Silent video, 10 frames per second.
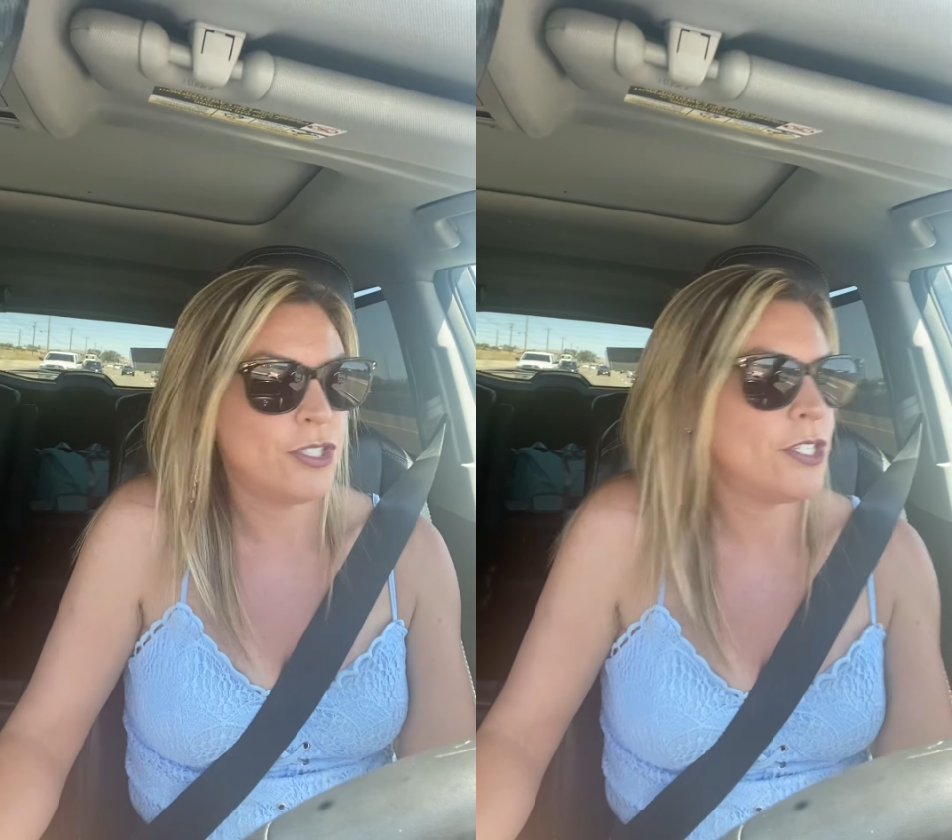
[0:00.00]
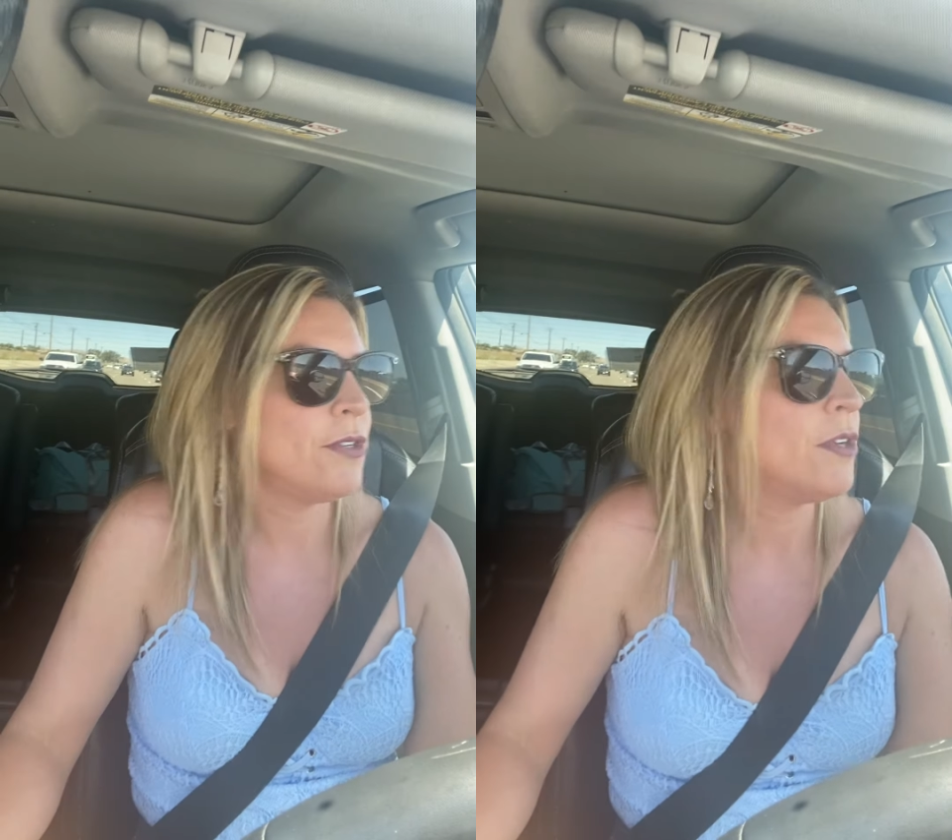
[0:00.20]

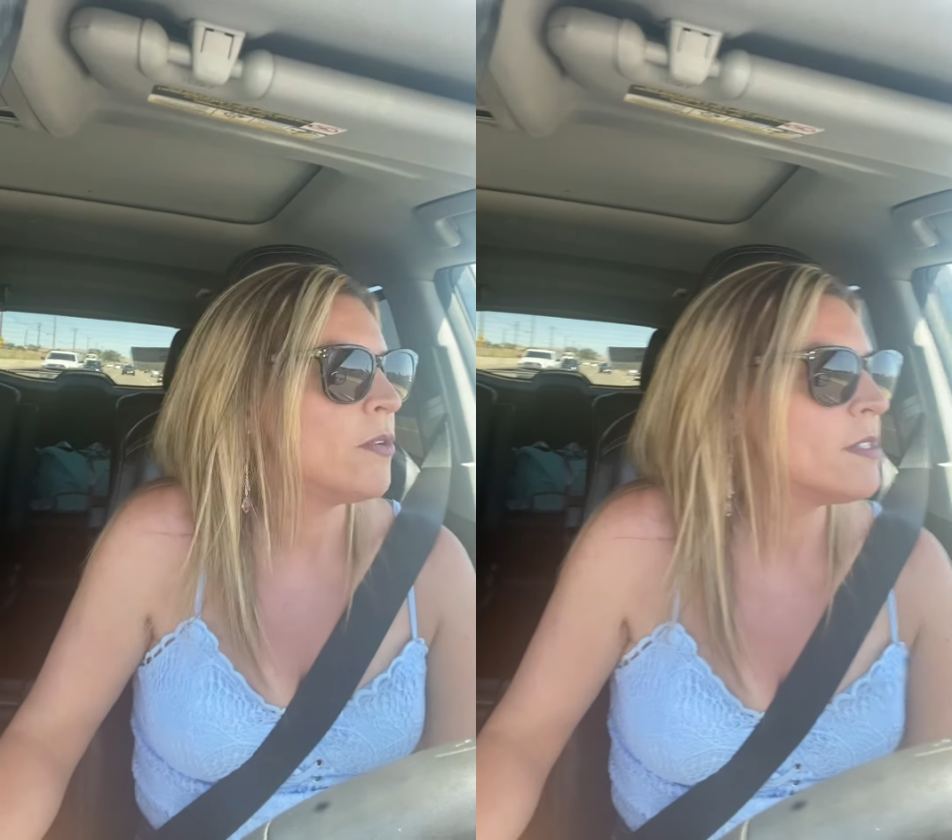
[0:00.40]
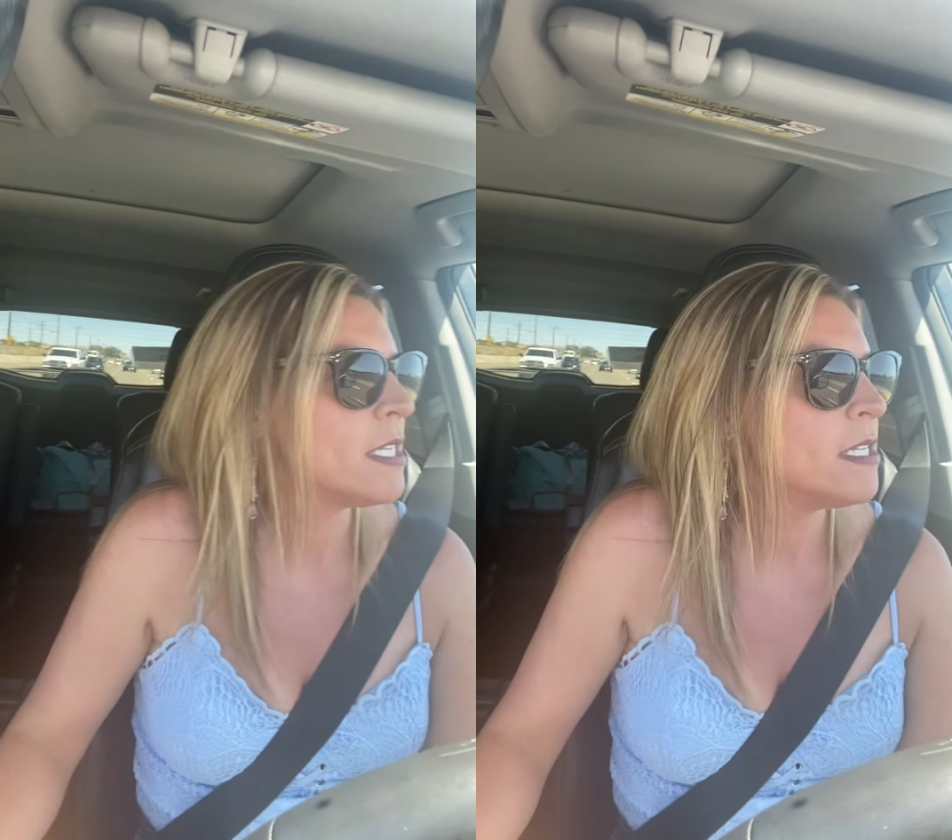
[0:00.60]
two
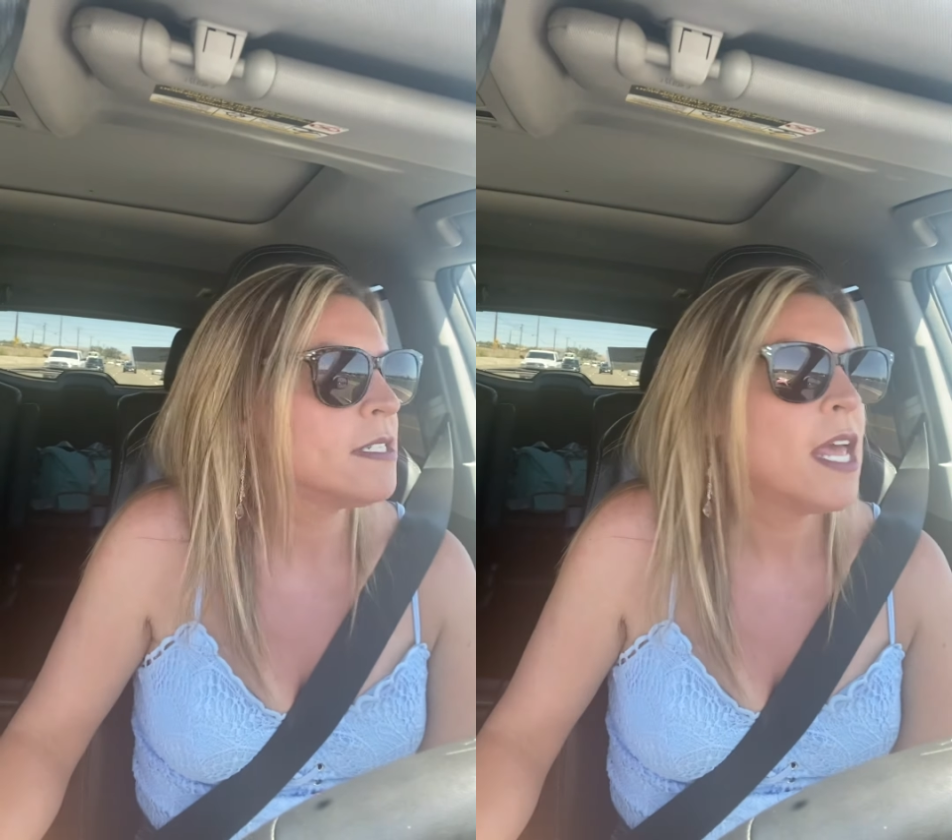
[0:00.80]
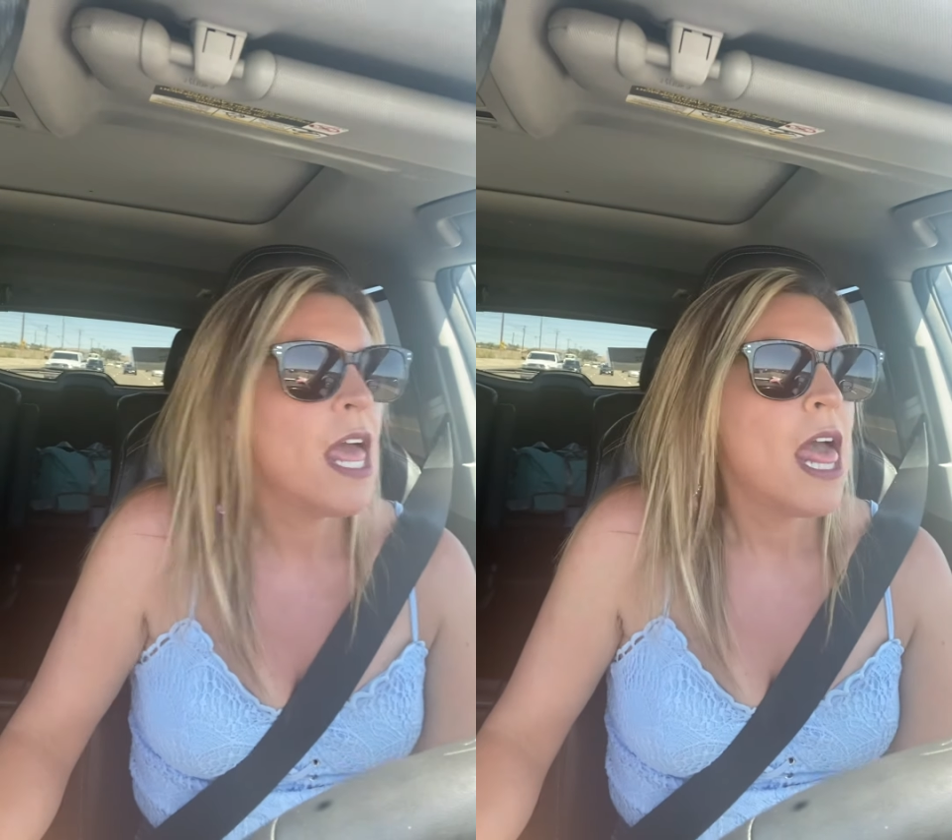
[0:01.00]

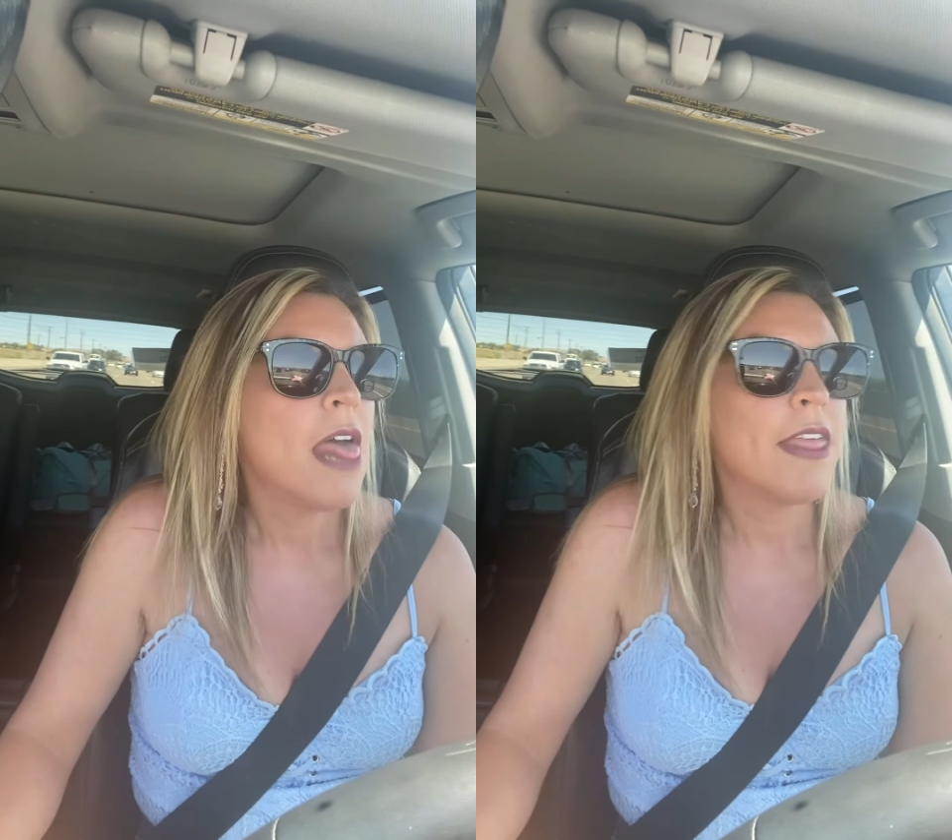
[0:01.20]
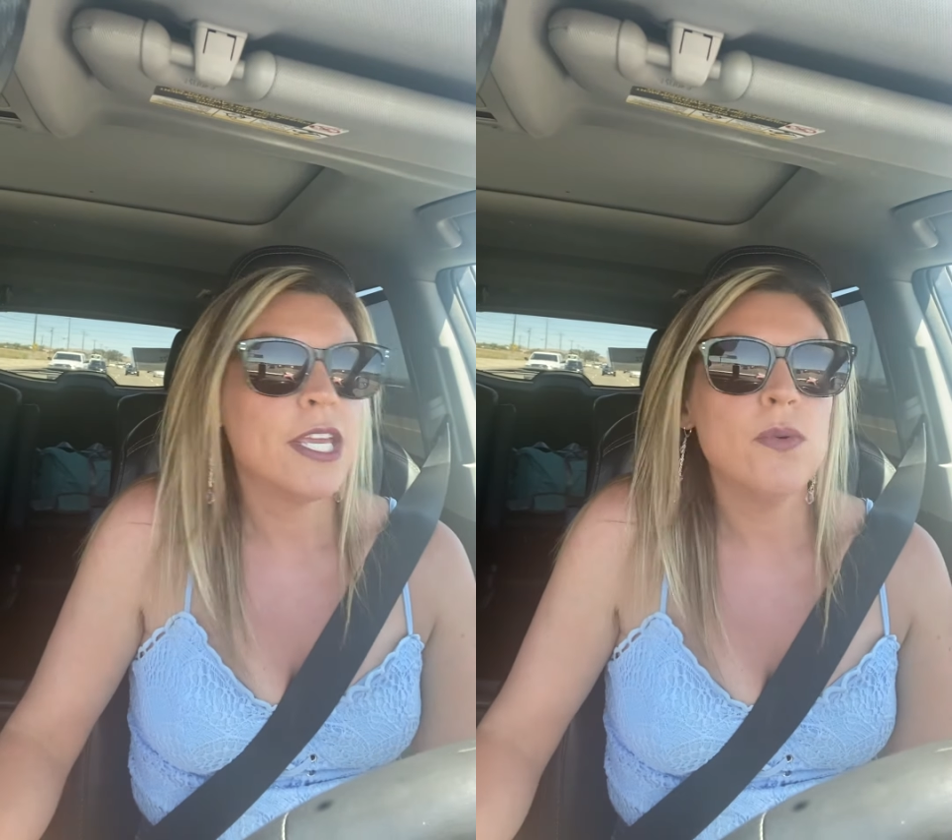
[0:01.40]
doses, that